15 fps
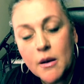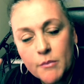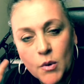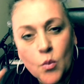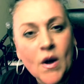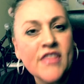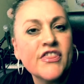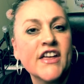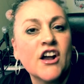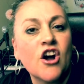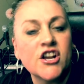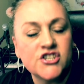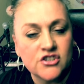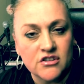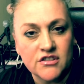but one thing
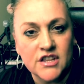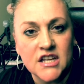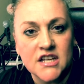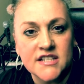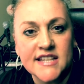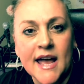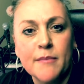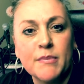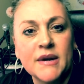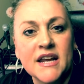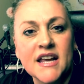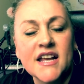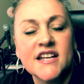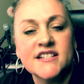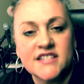I do think is
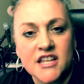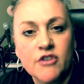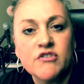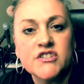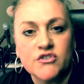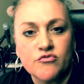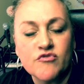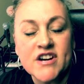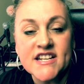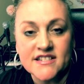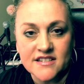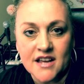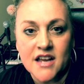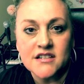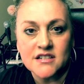happening is there is a
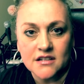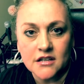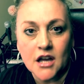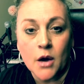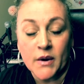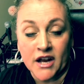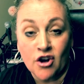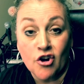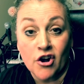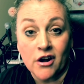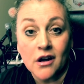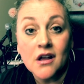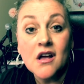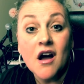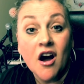reset going
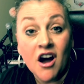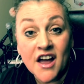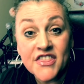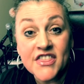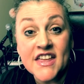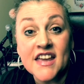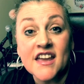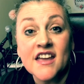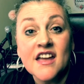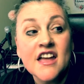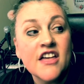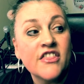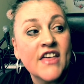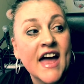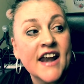on. I think
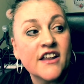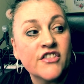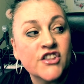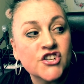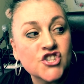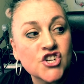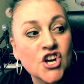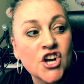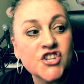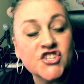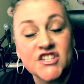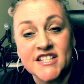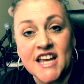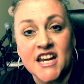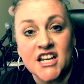that the church
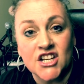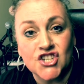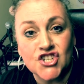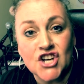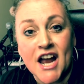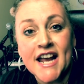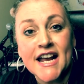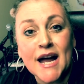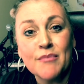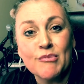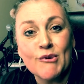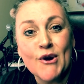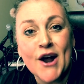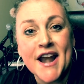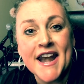is getting a shake up
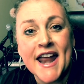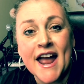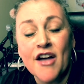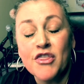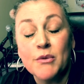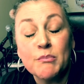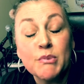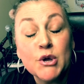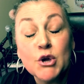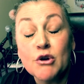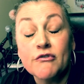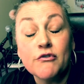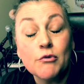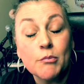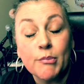right now, the
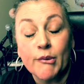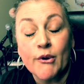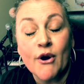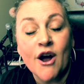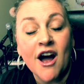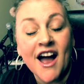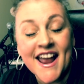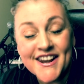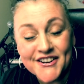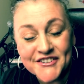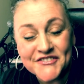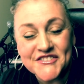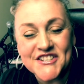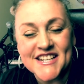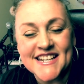beautiful bride
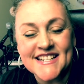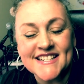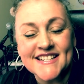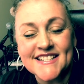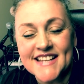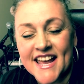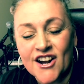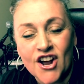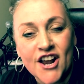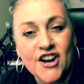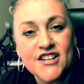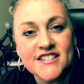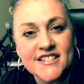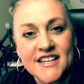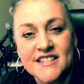of Jesus, and I
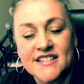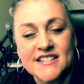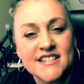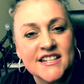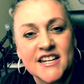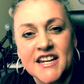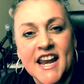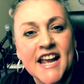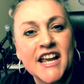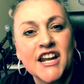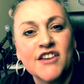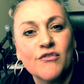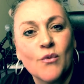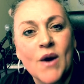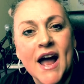don't see this in a
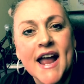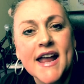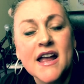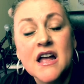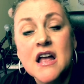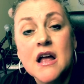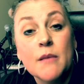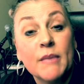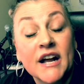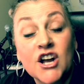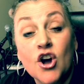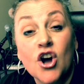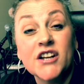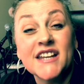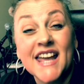negative way, but
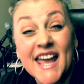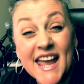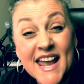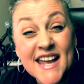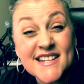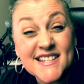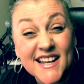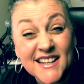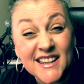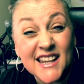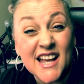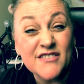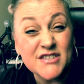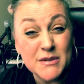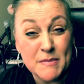God cares and
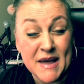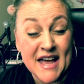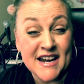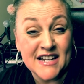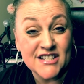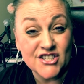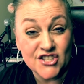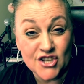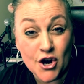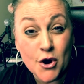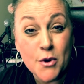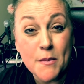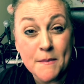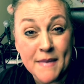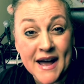loves about us
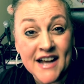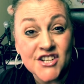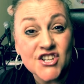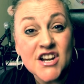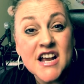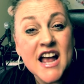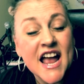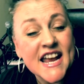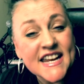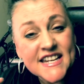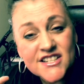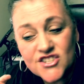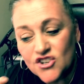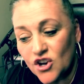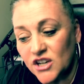so much. He
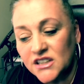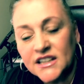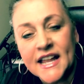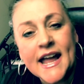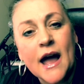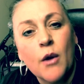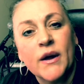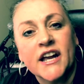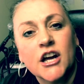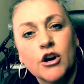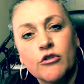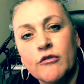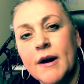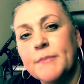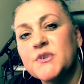is not allowing
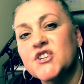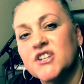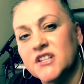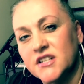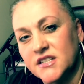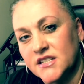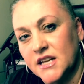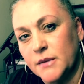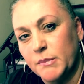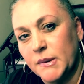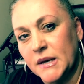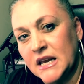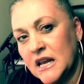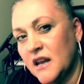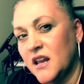corruption to seep
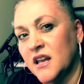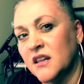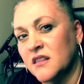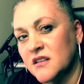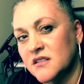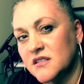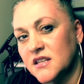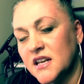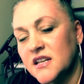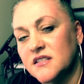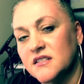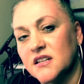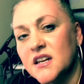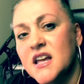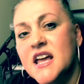in this
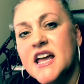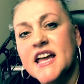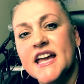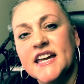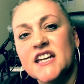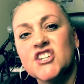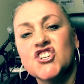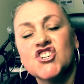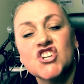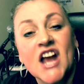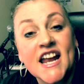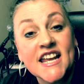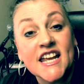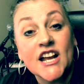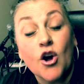season. He is
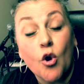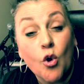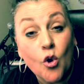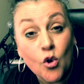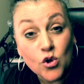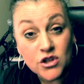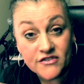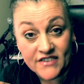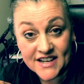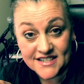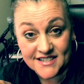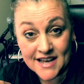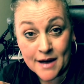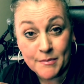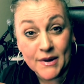shaking all of
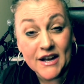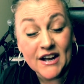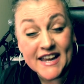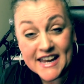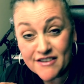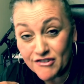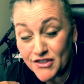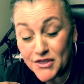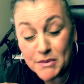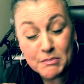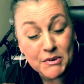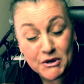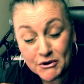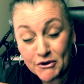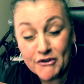us up. Even the
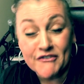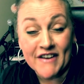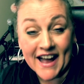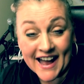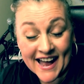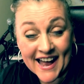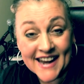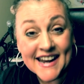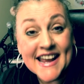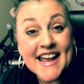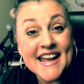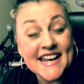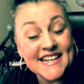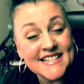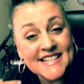pure of heart,
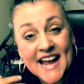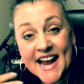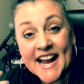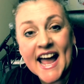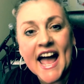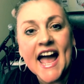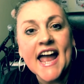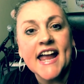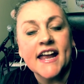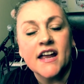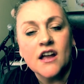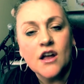he's saying, hey,